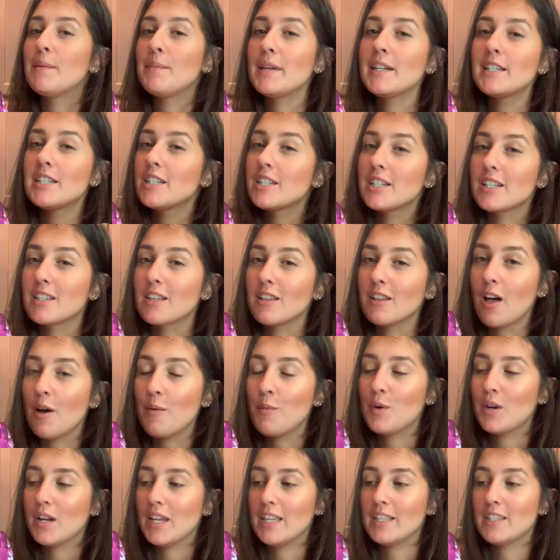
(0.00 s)
makes it just a lot
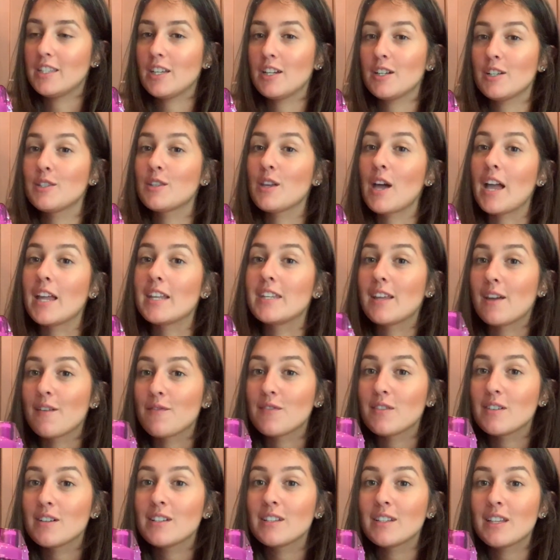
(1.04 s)
more easier. So I
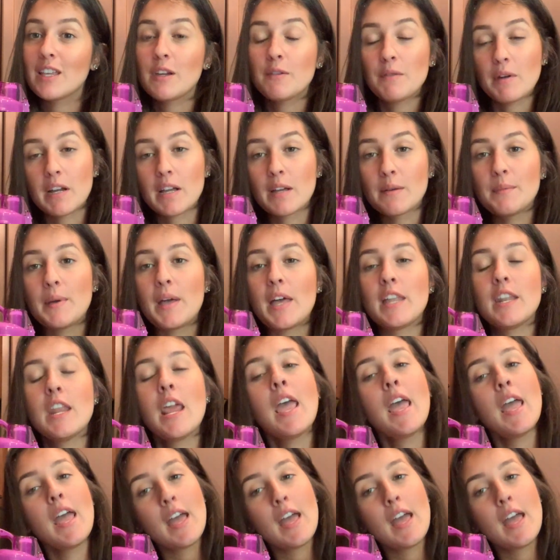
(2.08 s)
definitely recommend